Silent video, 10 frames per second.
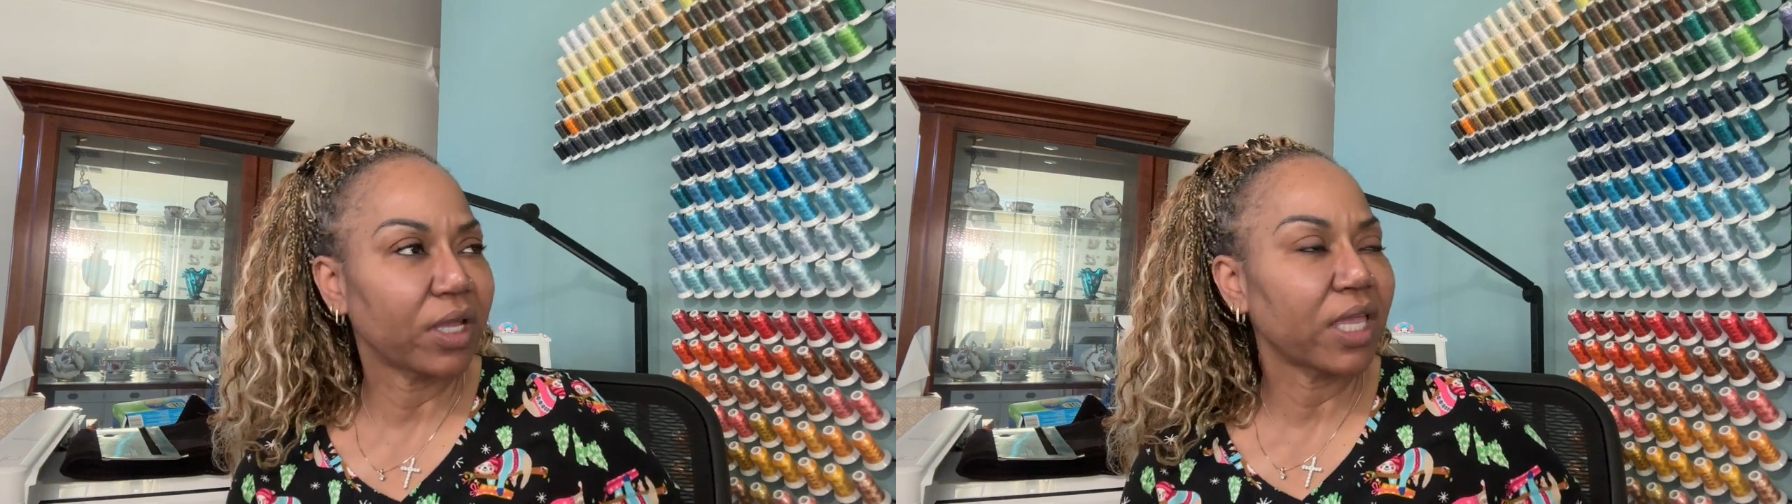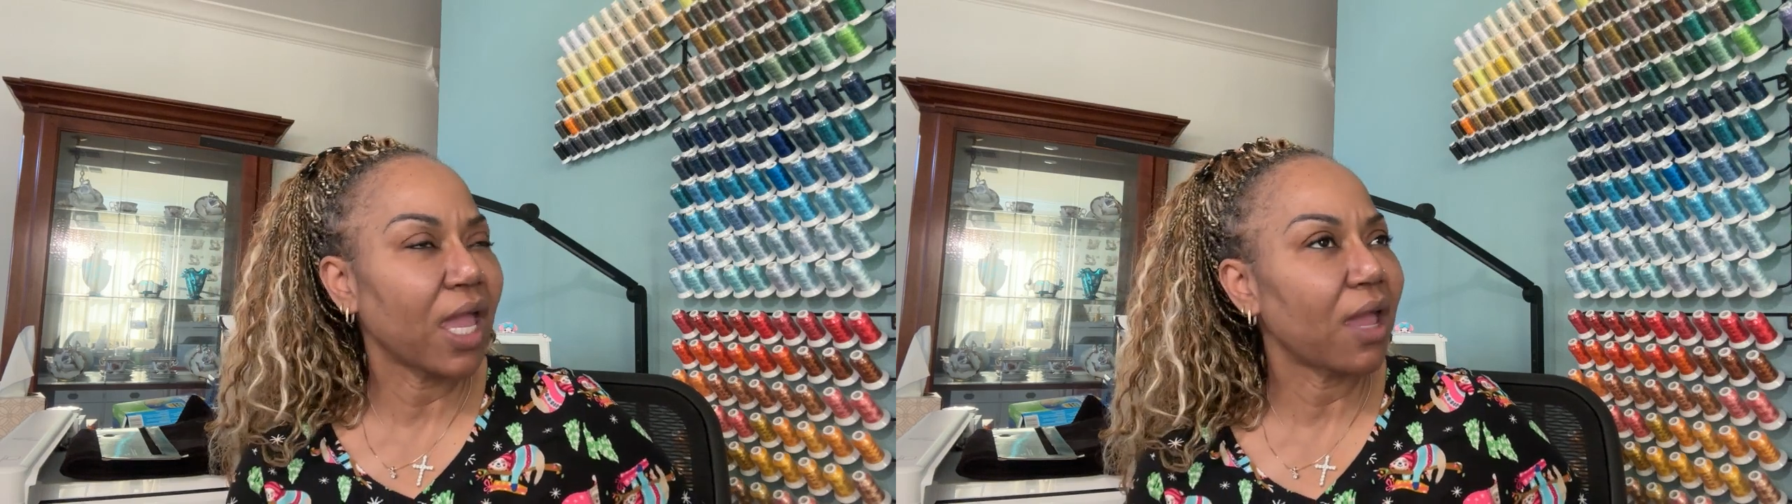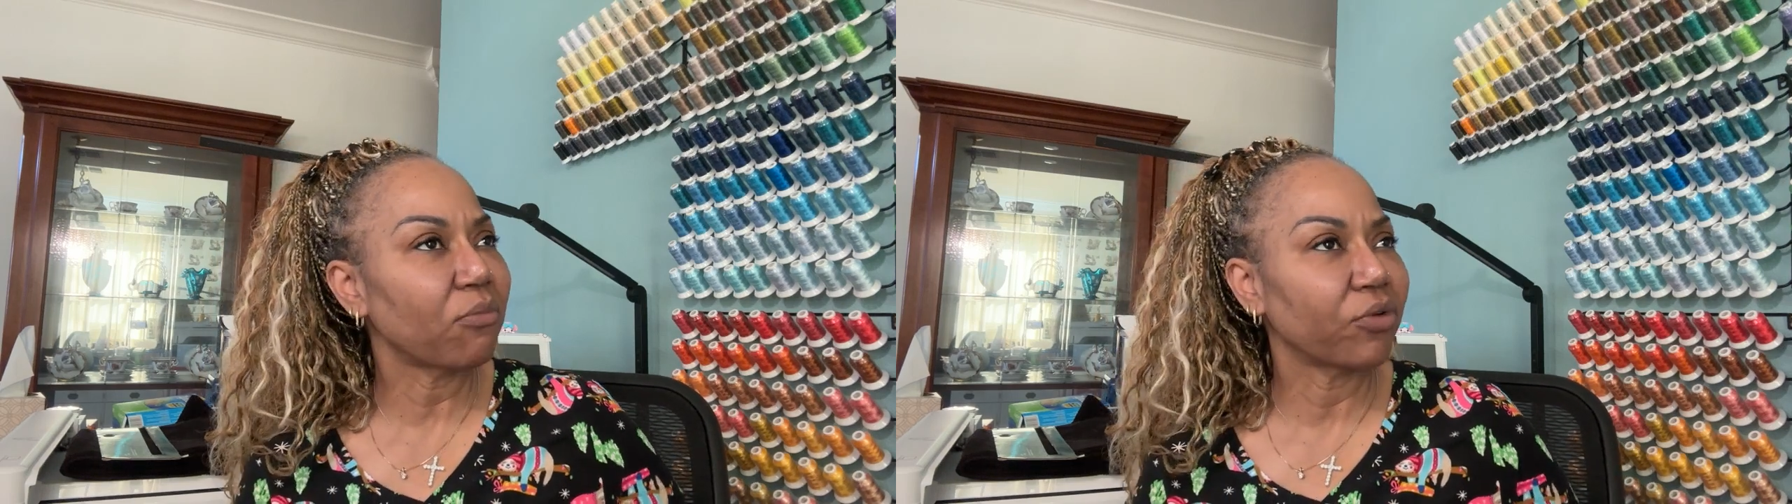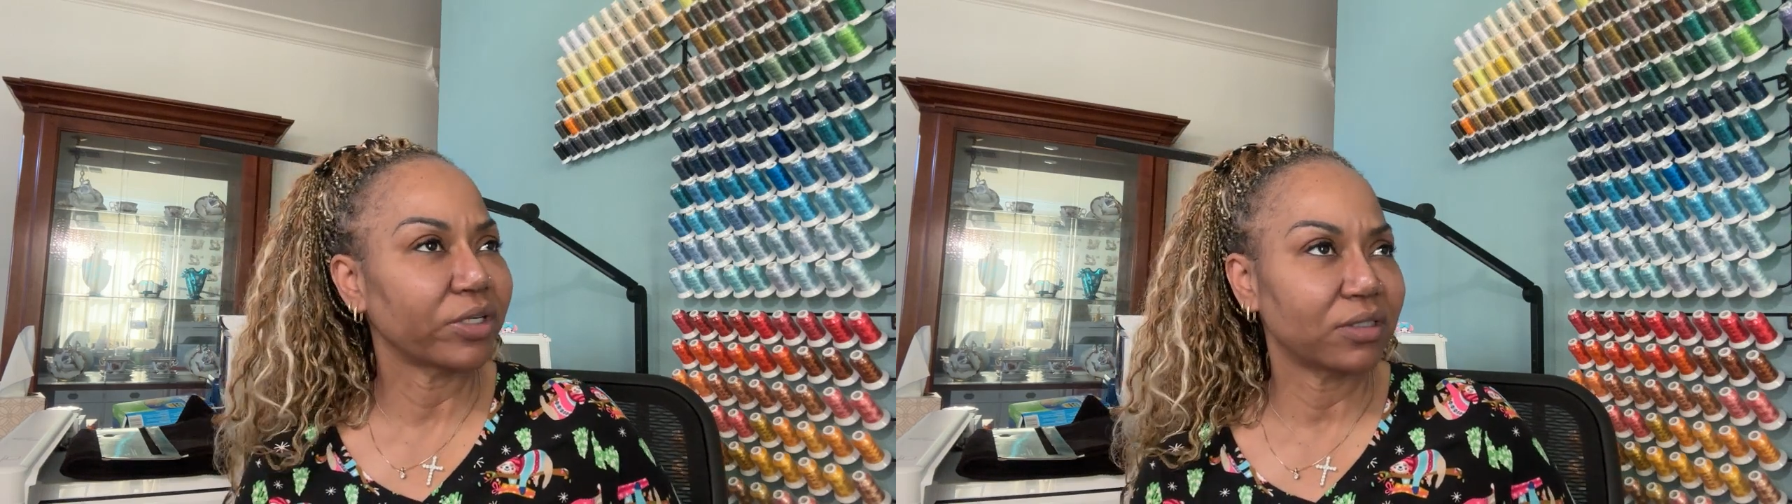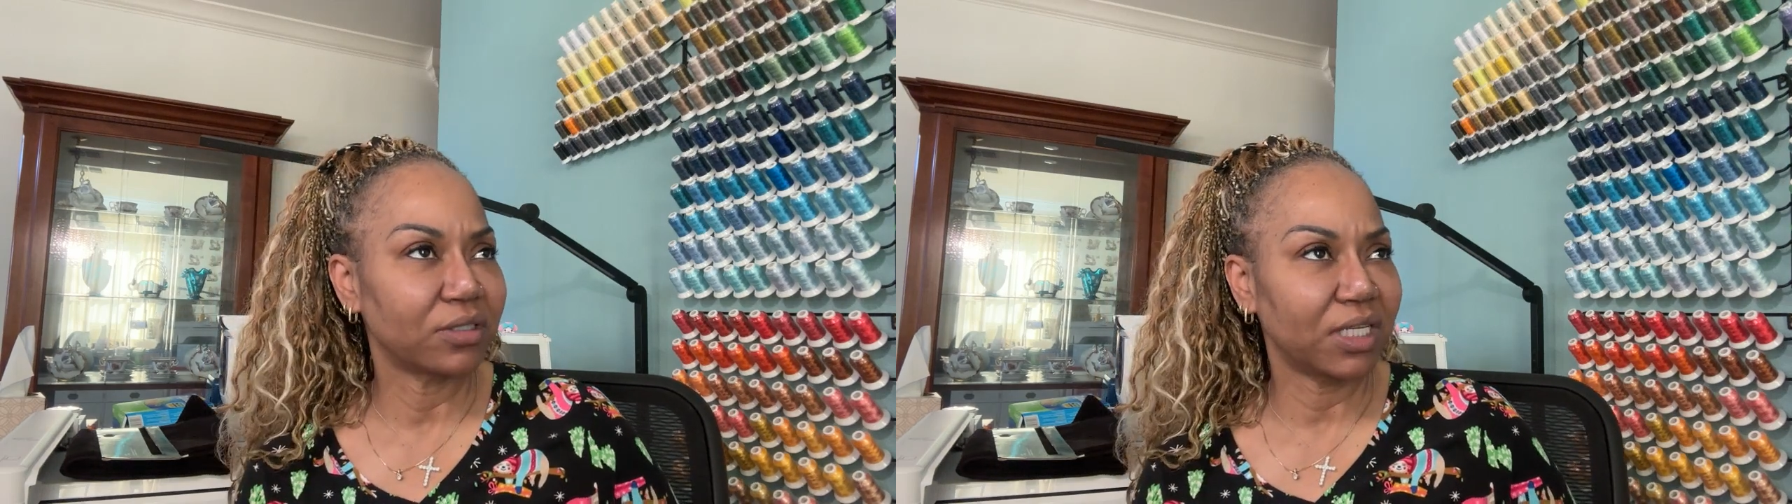
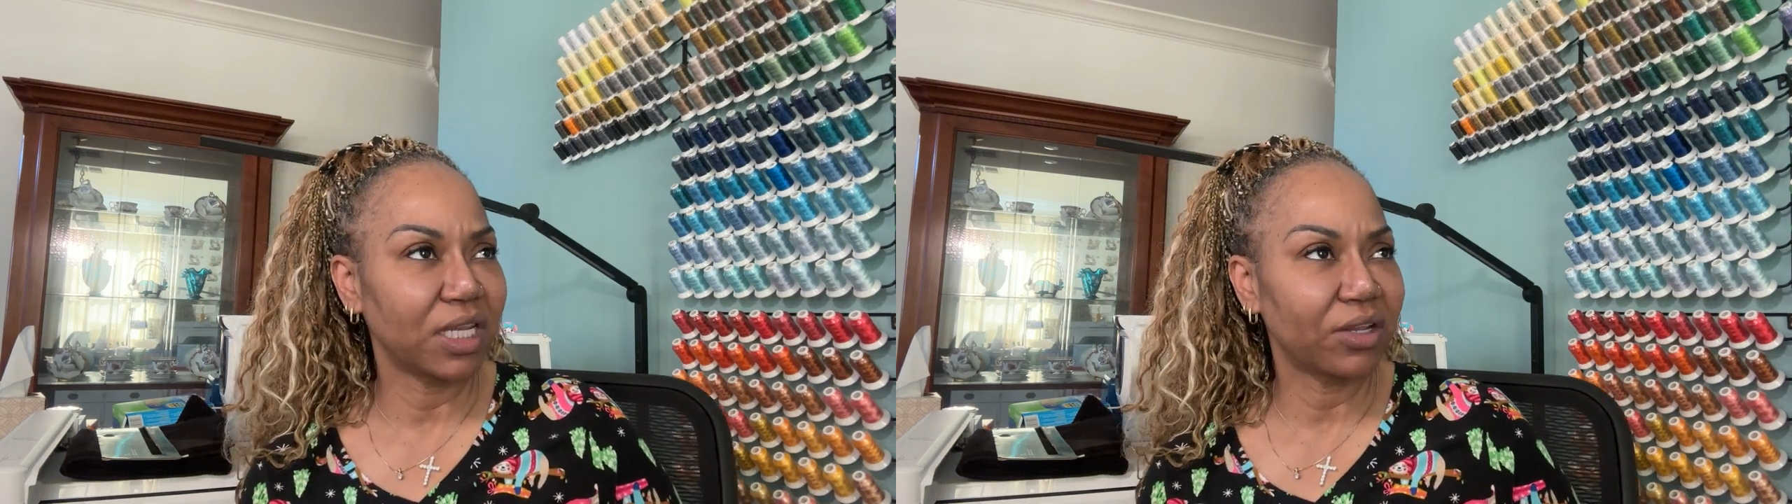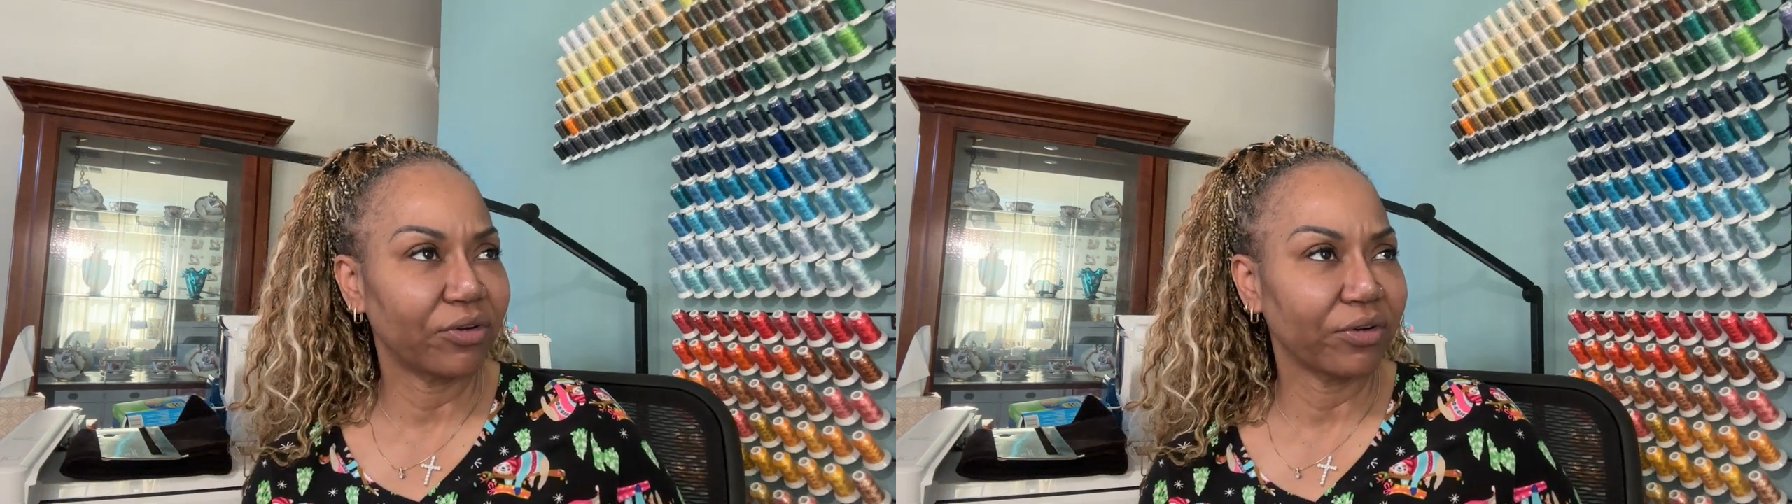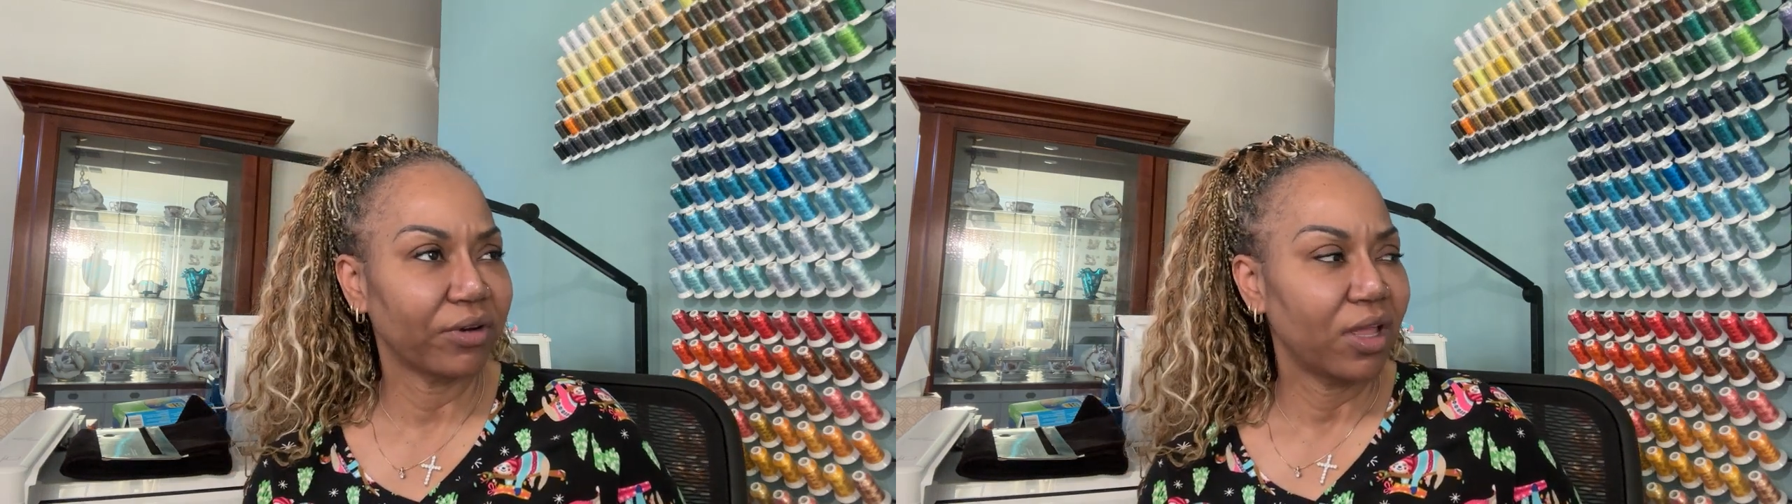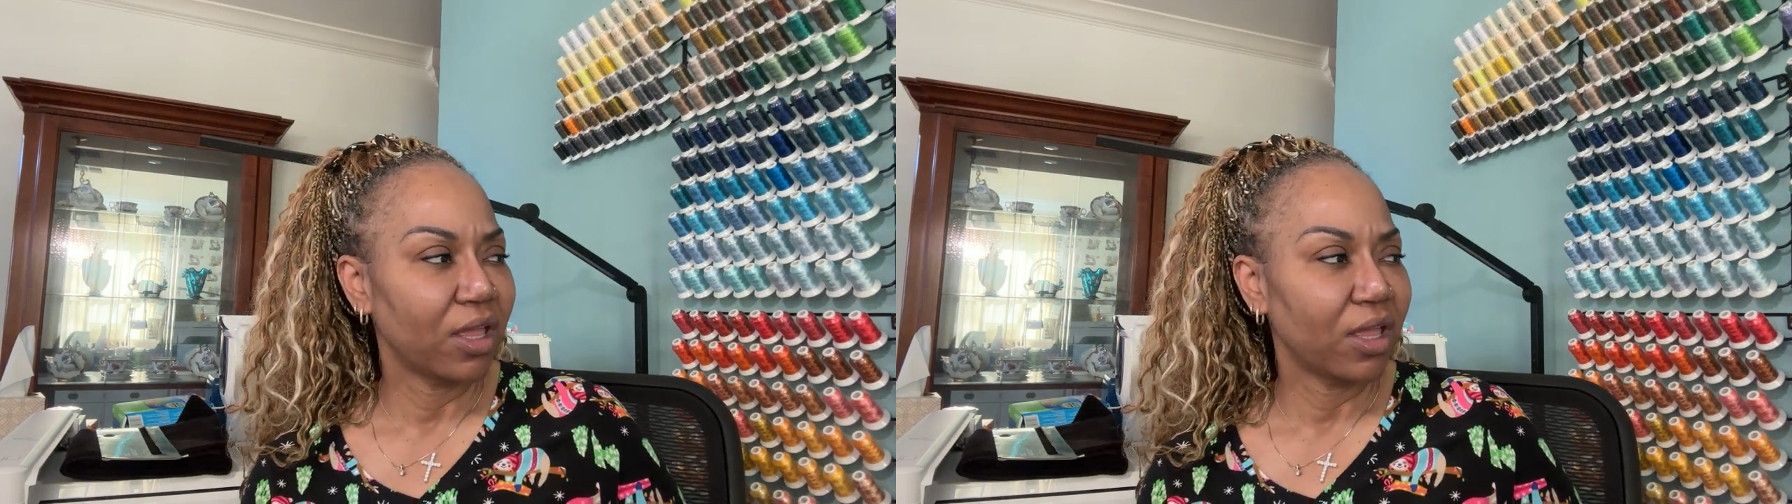Cameron did, or